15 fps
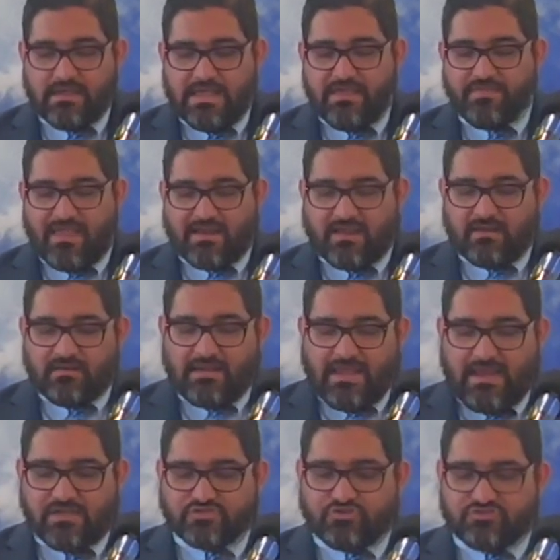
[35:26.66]
that can
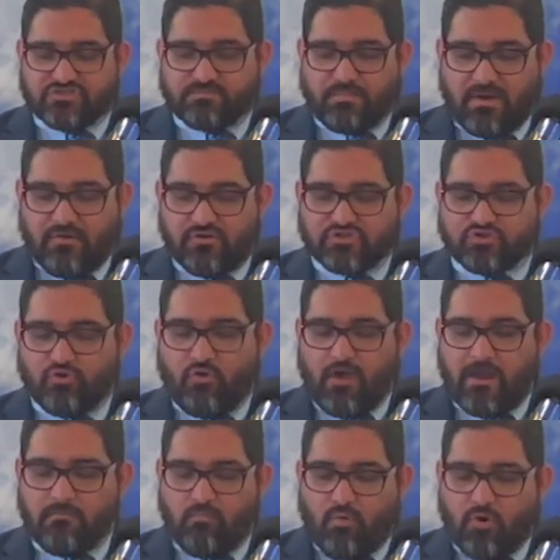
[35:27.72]
lead to spiritual
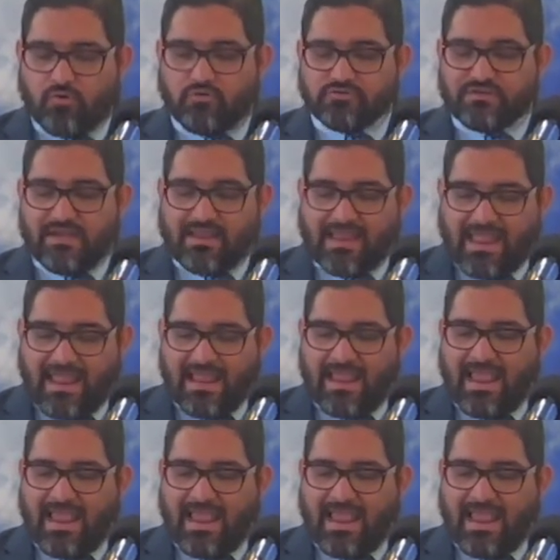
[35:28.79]
and moral decay,